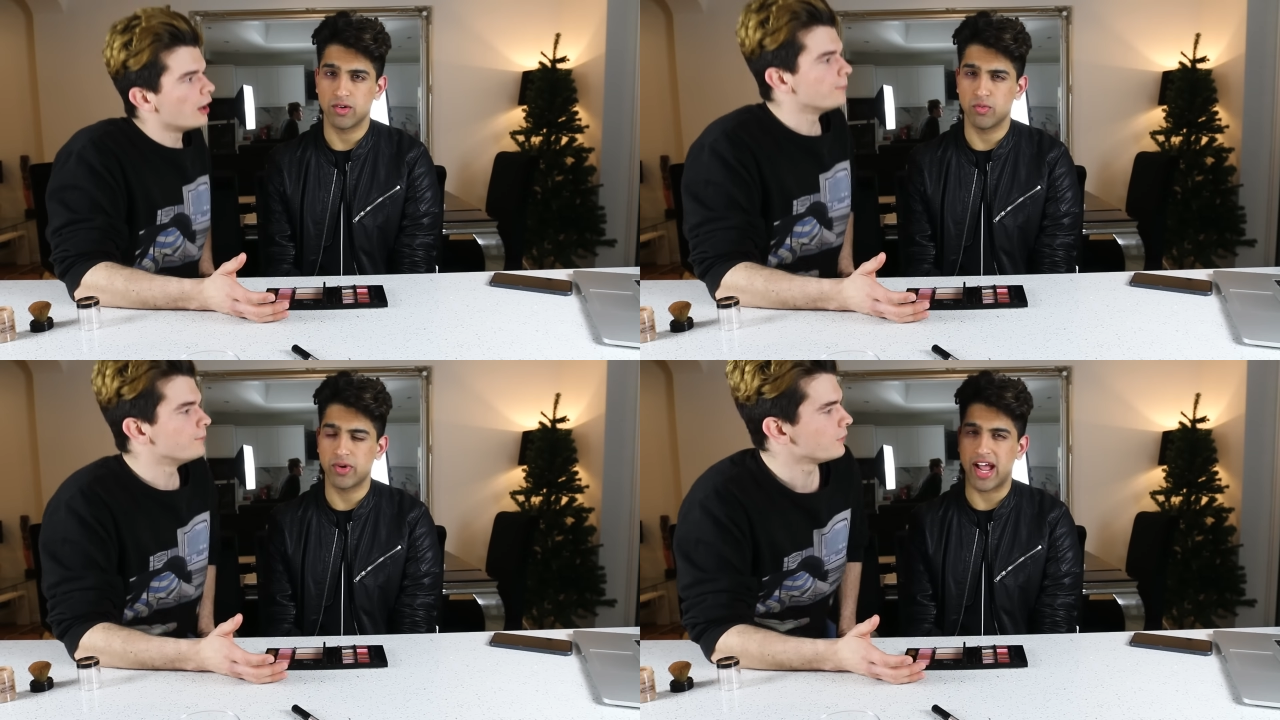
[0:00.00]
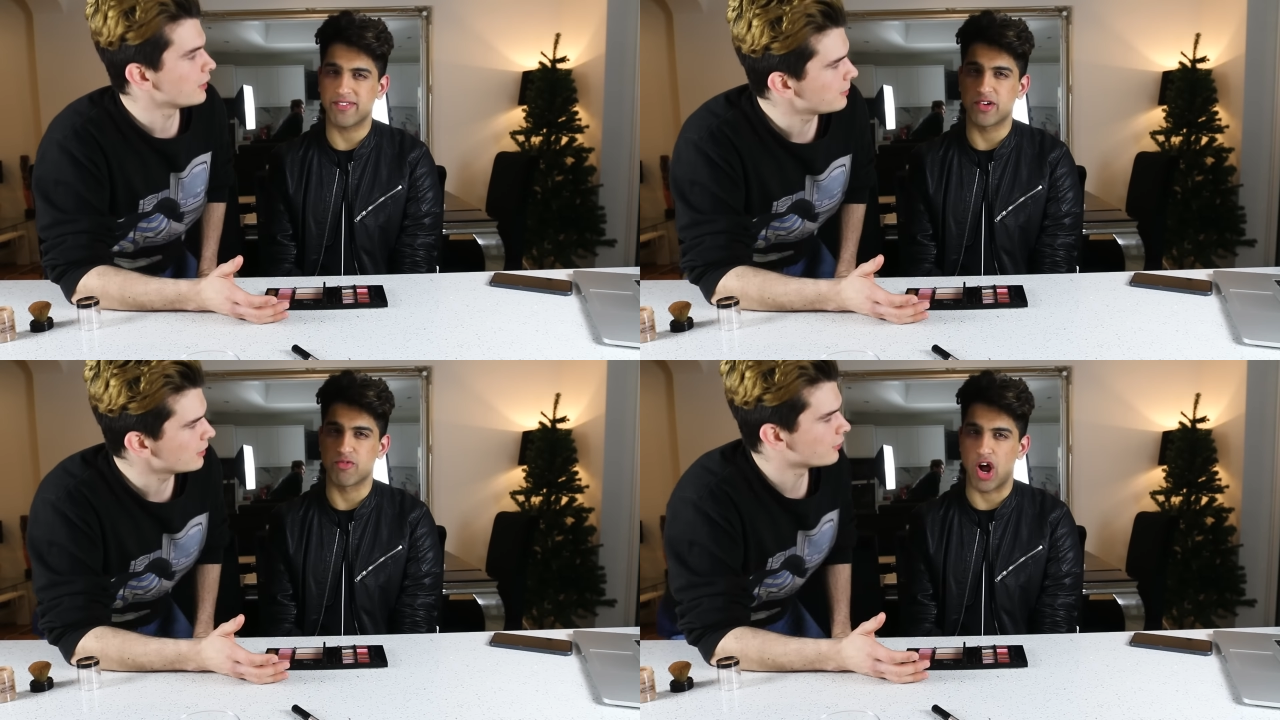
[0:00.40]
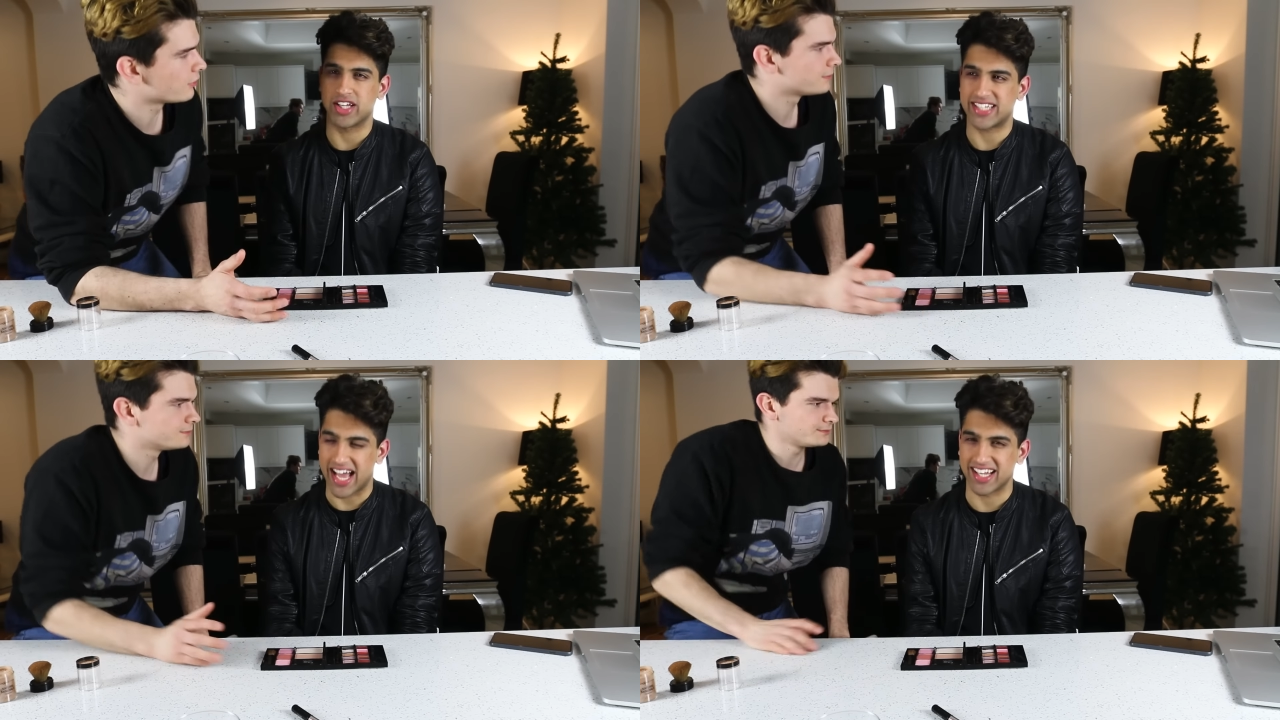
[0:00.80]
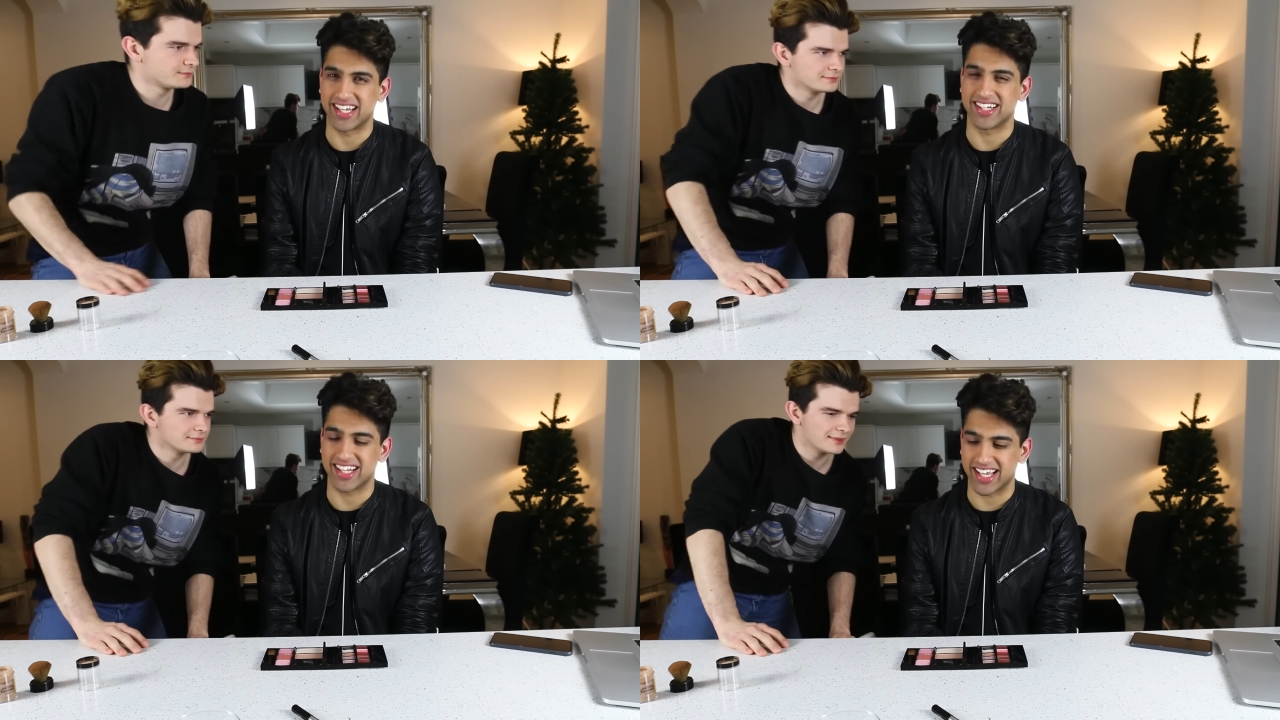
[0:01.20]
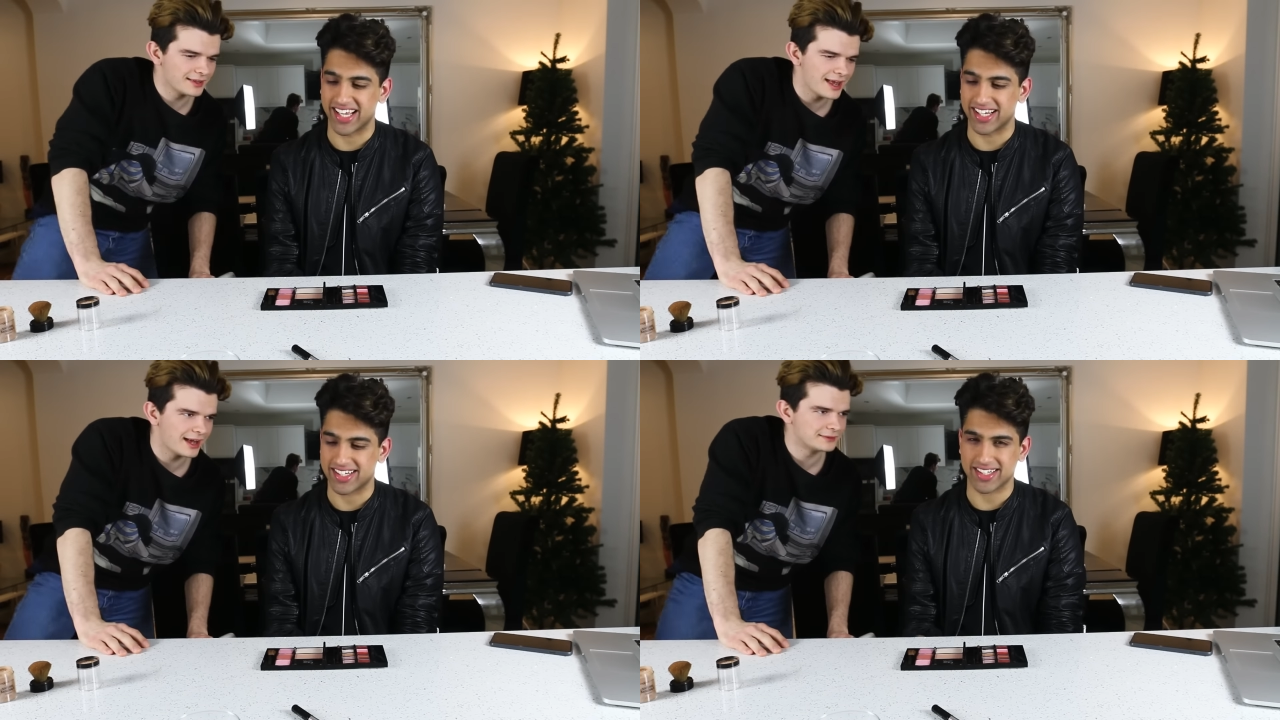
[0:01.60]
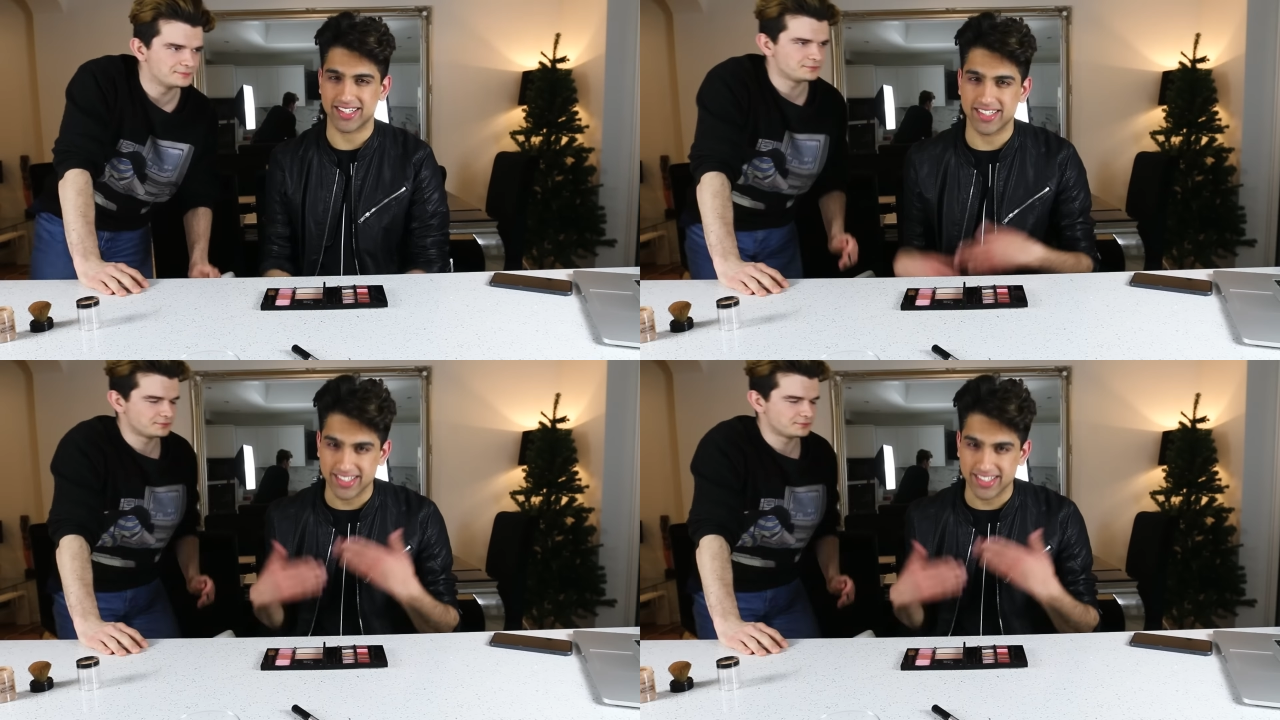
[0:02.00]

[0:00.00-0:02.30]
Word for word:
Speaker 1: um, we have the raw nice. talent. Like yeah,